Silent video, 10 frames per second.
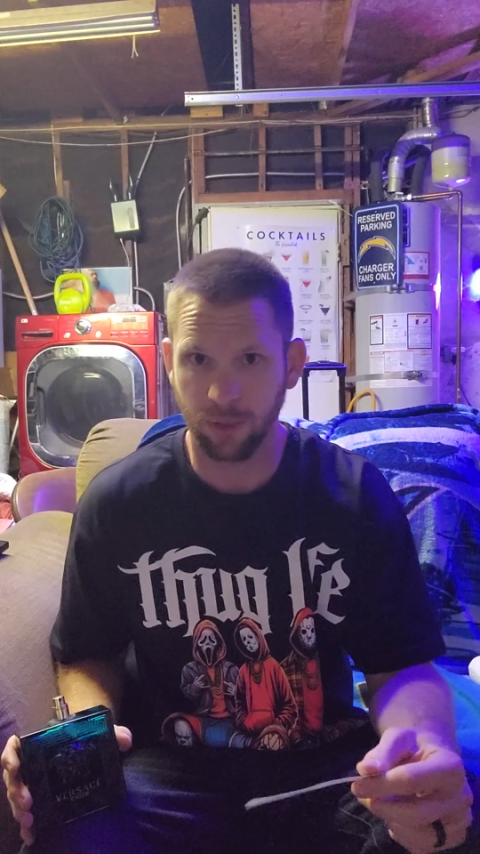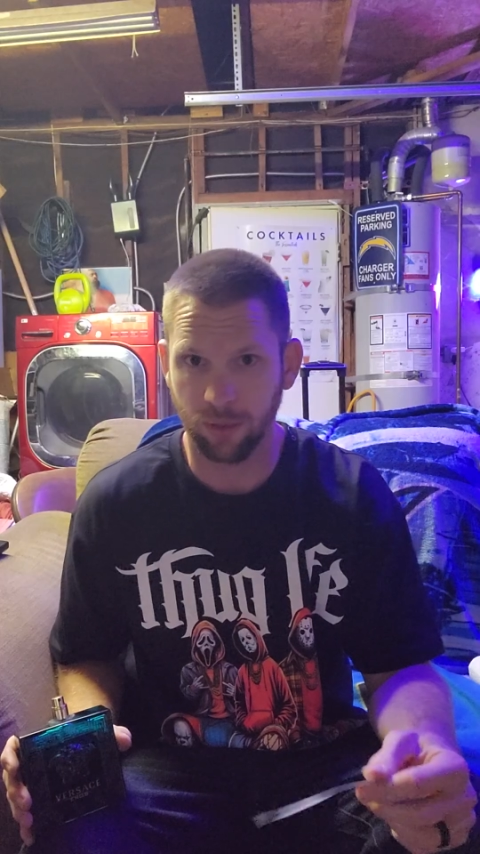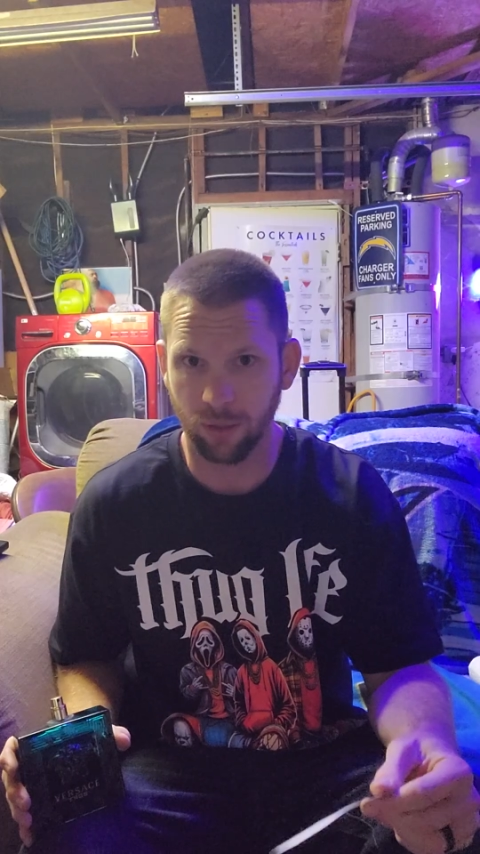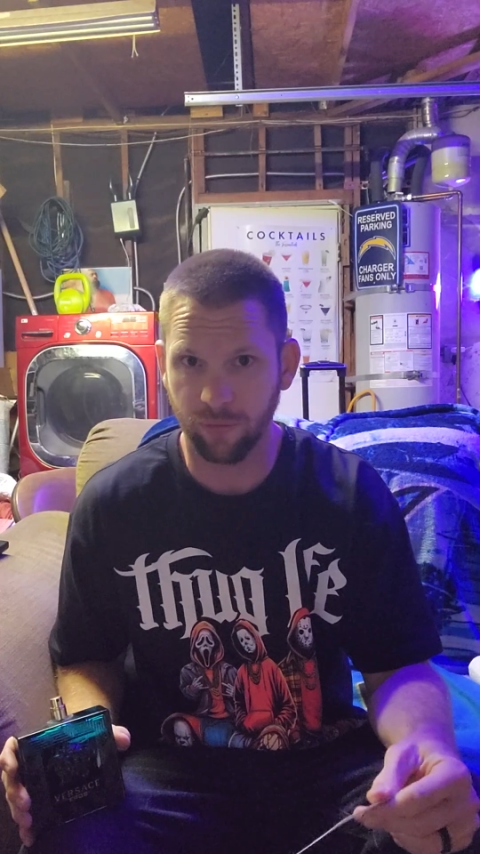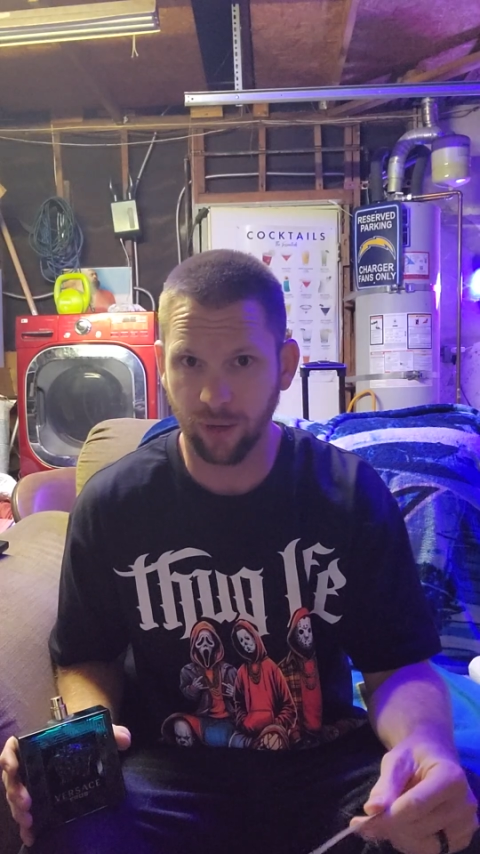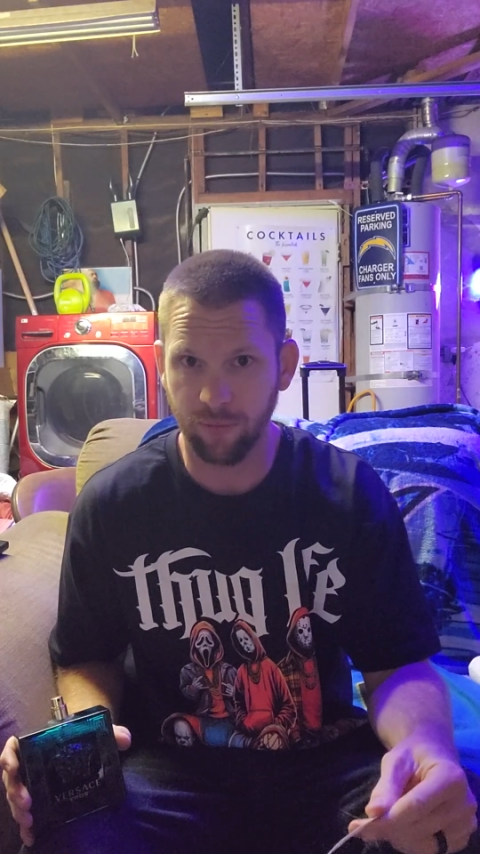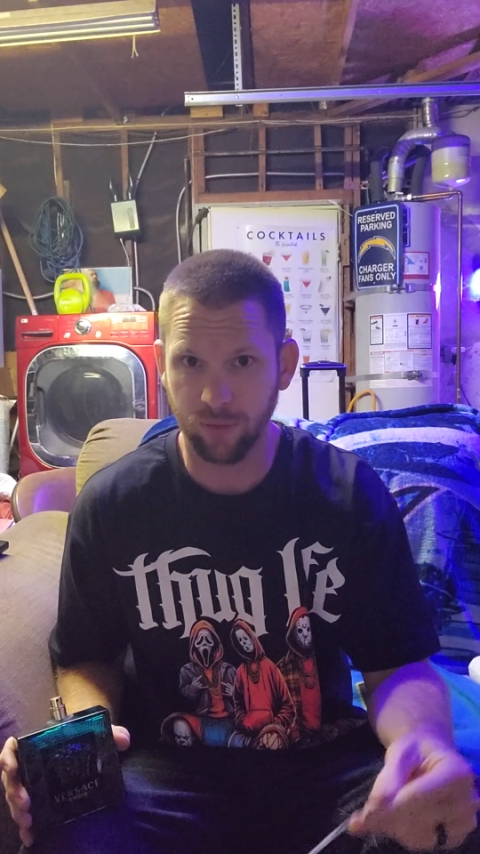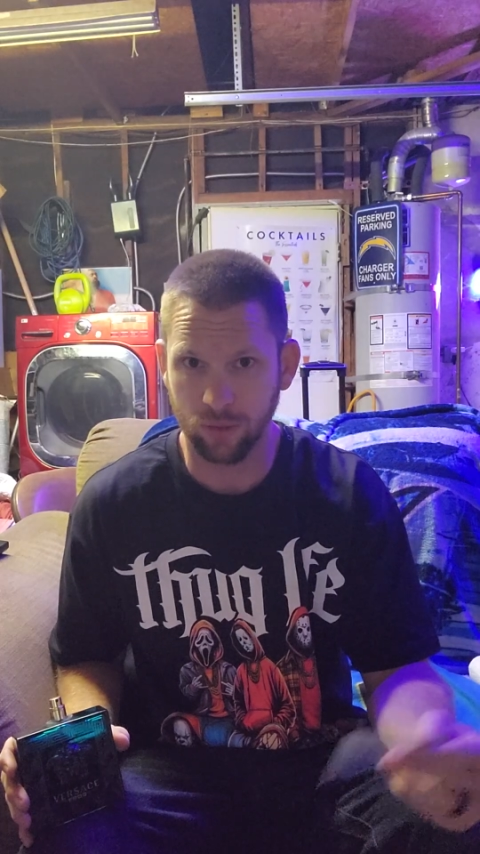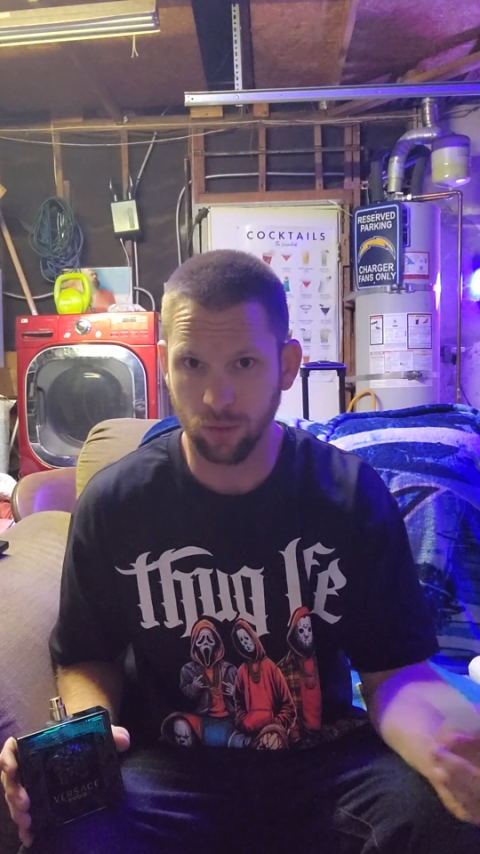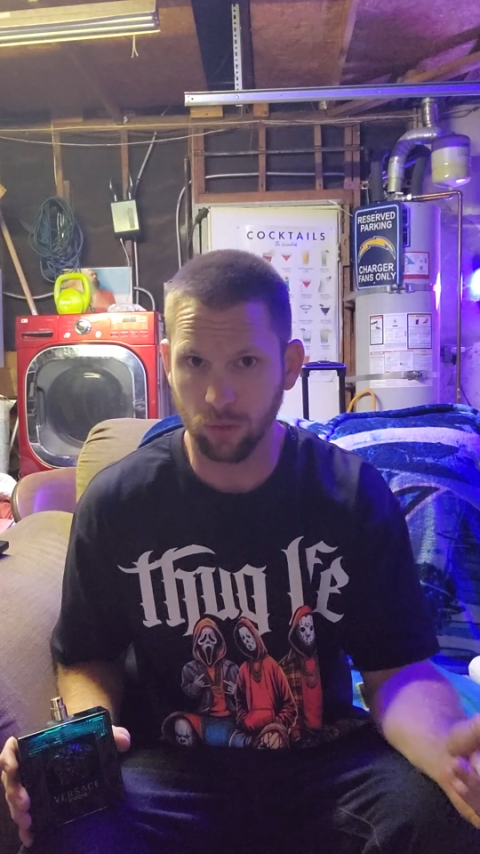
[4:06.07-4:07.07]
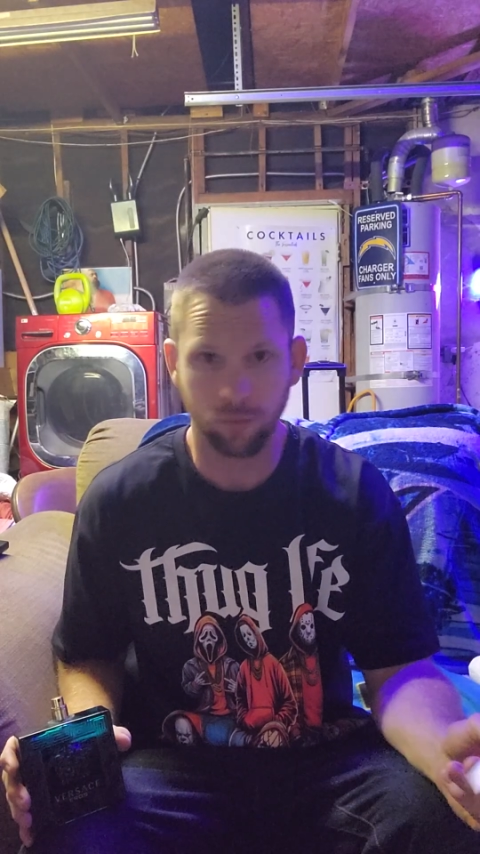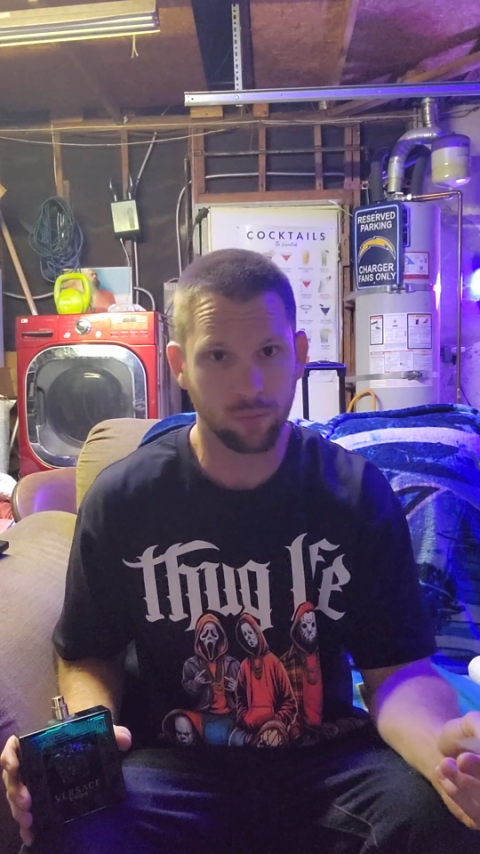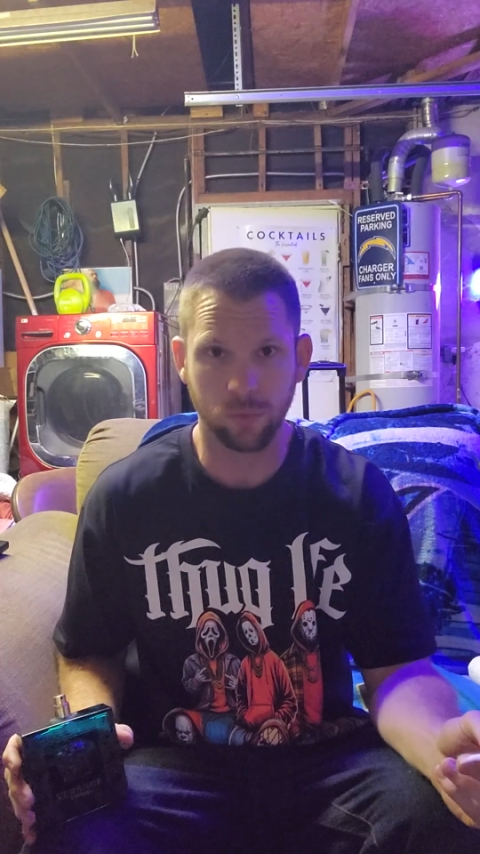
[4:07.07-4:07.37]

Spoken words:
to be 35 years old